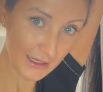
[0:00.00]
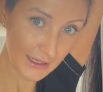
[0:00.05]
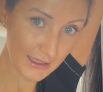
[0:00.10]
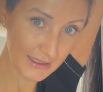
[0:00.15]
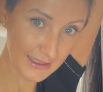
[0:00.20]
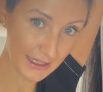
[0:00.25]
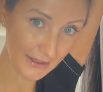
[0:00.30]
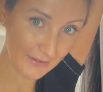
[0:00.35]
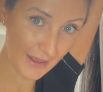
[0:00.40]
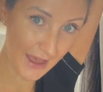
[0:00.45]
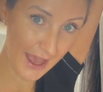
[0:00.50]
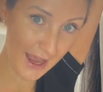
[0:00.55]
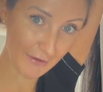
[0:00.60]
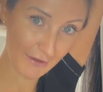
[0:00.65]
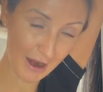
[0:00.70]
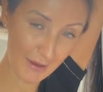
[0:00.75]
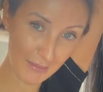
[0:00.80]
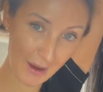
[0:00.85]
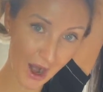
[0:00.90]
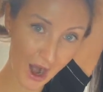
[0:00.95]
Take the
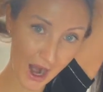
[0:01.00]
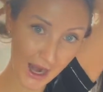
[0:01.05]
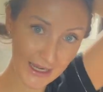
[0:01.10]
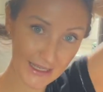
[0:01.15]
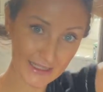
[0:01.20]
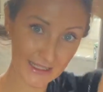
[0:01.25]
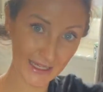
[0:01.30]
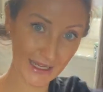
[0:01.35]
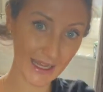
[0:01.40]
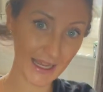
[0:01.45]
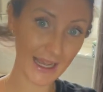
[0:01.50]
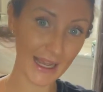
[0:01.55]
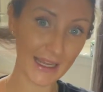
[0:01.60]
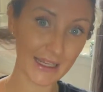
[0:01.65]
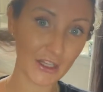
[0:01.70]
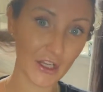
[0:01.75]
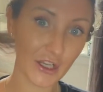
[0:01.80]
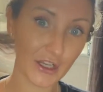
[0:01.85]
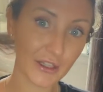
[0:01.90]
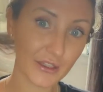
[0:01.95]
Airwrap behind it,
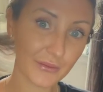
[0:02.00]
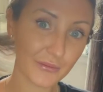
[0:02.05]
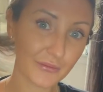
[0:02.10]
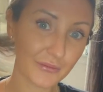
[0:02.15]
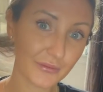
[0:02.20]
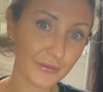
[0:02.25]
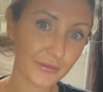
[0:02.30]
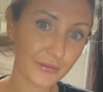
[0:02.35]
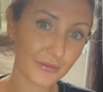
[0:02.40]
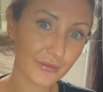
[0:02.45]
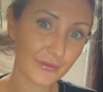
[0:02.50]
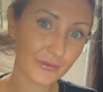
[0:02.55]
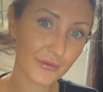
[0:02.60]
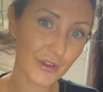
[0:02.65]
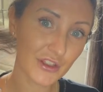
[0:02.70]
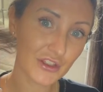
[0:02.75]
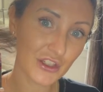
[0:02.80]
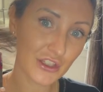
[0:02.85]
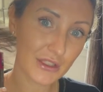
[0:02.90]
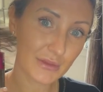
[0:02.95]
and look,
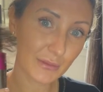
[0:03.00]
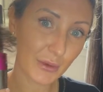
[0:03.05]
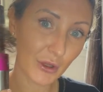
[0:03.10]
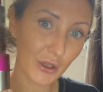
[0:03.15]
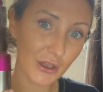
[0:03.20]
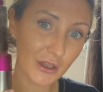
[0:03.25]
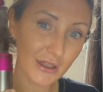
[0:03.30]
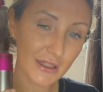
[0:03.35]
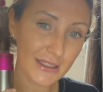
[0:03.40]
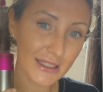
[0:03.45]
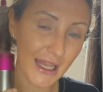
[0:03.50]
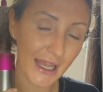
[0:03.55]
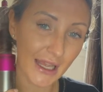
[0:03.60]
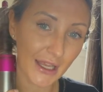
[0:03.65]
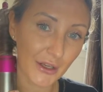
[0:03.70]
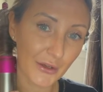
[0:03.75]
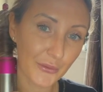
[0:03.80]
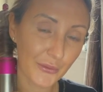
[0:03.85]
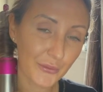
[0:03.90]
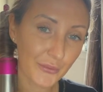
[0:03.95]
it just pulls it
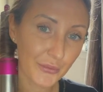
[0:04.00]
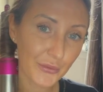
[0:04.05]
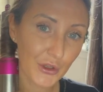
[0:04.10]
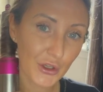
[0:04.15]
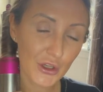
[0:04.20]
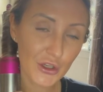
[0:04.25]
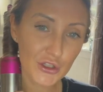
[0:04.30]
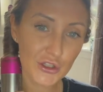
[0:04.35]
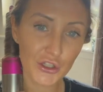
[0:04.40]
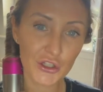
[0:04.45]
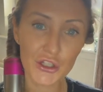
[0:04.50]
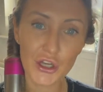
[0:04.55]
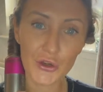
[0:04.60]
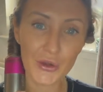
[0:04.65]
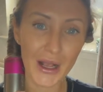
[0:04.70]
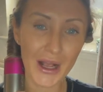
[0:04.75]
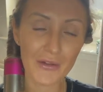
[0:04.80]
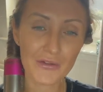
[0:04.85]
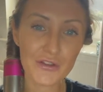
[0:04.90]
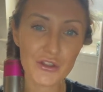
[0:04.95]
in. So you don't
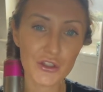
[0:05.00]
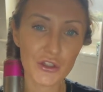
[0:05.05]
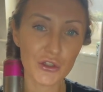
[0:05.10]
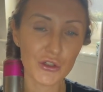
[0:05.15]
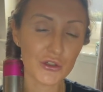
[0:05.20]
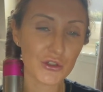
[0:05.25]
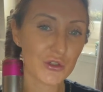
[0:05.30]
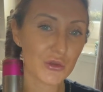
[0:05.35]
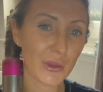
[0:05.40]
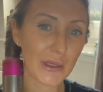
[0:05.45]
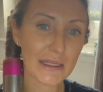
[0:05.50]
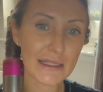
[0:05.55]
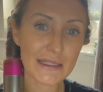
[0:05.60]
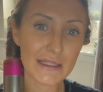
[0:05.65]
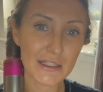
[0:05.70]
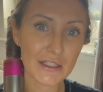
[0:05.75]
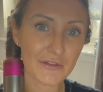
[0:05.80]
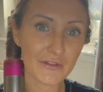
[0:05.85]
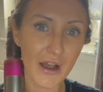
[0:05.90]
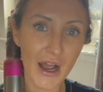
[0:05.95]
have to twist
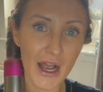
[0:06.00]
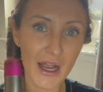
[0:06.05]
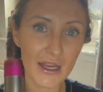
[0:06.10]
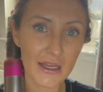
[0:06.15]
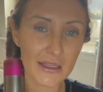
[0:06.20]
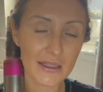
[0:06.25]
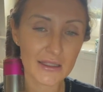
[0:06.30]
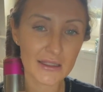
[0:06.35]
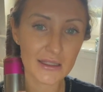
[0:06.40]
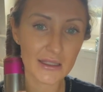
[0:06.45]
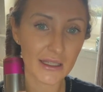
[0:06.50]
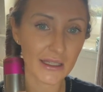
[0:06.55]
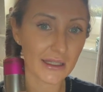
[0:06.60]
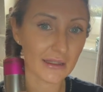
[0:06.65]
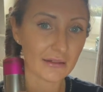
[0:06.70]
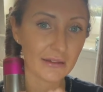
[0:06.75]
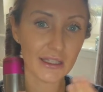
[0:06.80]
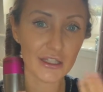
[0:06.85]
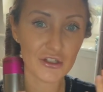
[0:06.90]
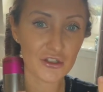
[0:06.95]
the device. It
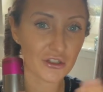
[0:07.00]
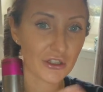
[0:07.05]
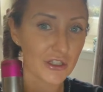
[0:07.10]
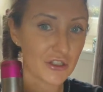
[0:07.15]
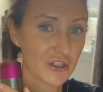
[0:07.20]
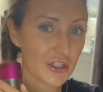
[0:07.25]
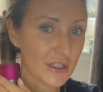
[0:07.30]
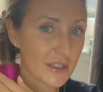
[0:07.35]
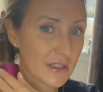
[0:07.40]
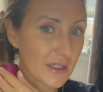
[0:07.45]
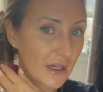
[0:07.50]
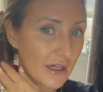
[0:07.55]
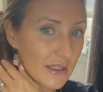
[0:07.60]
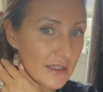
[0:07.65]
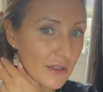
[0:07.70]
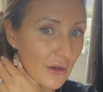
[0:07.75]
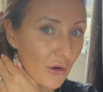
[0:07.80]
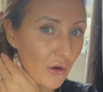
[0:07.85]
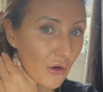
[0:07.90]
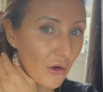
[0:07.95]
literally just sucks
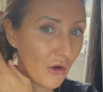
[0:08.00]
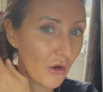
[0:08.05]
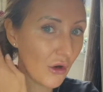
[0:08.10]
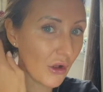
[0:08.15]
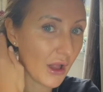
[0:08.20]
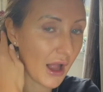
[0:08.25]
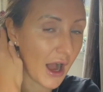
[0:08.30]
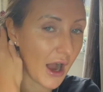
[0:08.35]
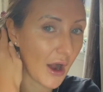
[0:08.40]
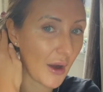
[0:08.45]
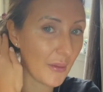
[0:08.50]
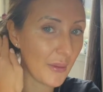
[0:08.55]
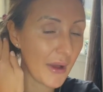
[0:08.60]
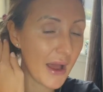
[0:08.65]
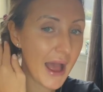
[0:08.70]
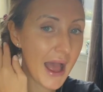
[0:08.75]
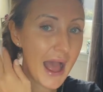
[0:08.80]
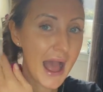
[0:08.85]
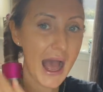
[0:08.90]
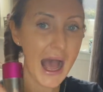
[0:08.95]
it all up.
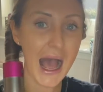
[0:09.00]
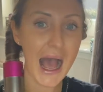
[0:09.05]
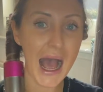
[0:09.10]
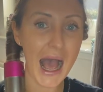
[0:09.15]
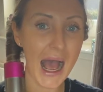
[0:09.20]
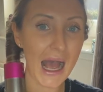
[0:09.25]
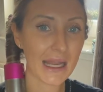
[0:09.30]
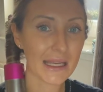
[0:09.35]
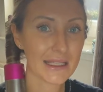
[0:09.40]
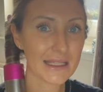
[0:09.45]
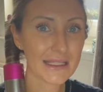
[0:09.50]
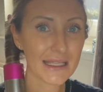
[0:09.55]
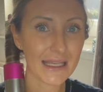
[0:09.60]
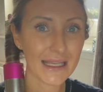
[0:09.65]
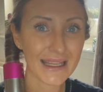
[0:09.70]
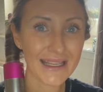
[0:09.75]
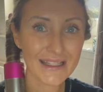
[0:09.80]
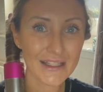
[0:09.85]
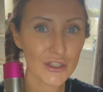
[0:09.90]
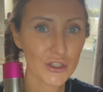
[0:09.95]
And
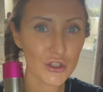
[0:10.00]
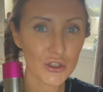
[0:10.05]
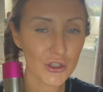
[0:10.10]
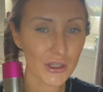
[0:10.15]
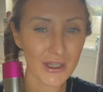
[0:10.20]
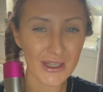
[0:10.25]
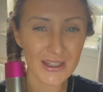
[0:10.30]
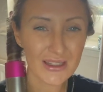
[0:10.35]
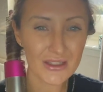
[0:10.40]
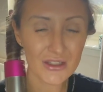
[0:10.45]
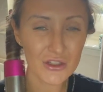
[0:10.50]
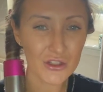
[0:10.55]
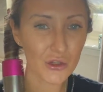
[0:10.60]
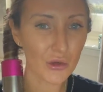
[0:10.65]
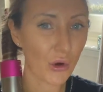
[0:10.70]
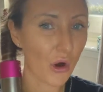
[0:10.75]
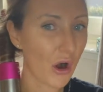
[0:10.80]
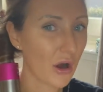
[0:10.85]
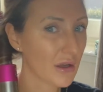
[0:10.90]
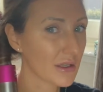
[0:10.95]
it isn't too
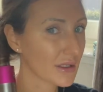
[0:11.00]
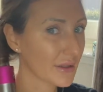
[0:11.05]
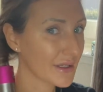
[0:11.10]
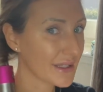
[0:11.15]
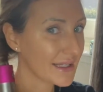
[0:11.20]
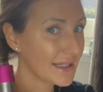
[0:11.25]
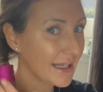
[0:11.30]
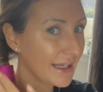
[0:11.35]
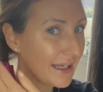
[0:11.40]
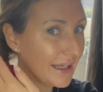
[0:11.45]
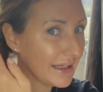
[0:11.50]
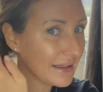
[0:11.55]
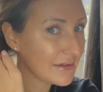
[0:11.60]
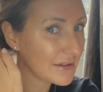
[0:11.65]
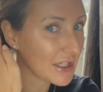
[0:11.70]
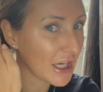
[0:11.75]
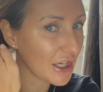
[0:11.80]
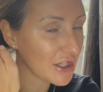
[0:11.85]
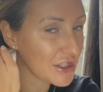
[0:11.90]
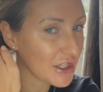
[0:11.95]
hot, so it's nearly
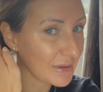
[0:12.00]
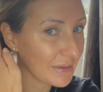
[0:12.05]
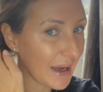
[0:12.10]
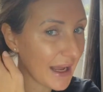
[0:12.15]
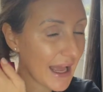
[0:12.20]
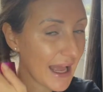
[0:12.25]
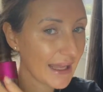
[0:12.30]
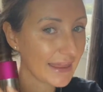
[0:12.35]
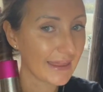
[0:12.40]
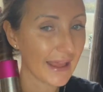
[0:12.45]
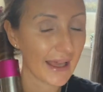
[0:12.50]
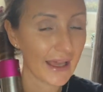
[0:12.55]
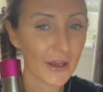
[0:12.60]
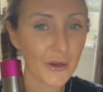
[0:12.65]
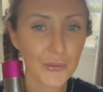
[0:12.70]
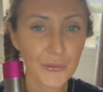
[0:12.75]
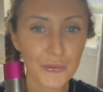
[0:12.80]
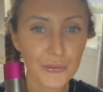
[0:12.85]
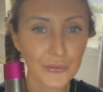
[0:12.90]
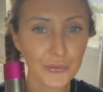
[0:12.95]
touching my head there,
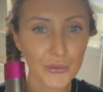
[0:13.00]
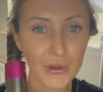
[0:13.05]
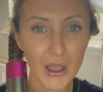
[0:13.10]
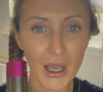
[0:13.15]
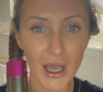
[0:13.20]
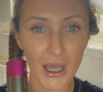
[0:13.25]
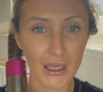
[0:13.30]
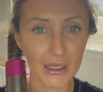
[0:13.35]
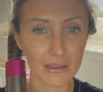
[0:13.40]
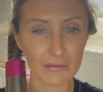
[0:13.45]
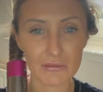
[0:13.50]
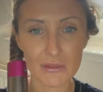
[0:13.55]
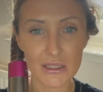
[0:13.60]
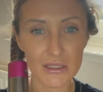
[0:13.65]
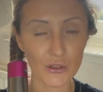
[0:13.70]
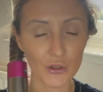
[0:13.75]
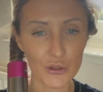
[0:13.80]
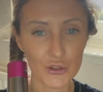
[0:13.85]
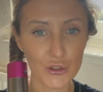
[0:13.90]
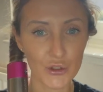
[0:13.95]
and it's
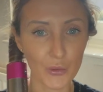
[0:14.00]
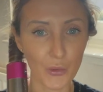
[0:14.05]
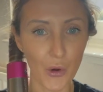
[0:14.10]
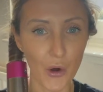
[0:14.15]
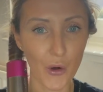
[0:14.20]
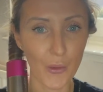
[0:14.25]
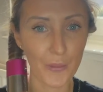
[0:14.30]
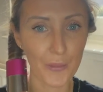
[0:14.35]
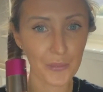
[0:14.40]
not too warm.